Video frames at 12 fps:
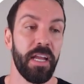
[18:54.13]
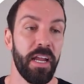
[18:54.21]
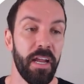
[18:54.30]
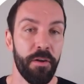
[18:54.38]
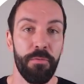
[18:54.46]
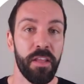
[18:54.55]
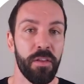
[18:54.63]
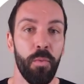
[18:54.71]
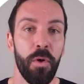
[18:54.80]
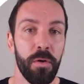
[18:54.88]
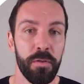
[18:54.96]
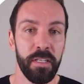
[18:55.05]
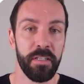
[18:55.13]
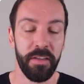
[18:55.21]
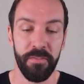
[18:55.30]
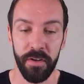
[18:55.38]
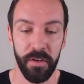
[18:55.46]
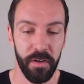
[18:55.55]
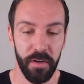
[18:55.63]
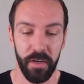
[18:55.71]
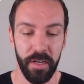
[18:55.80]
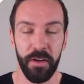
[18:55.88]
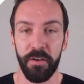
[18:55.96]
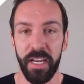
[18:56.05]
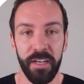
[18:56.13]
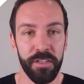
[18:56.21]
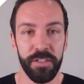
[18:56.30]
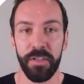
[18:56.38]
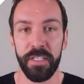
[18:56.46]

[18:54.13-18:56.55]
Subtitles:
around the world in different industries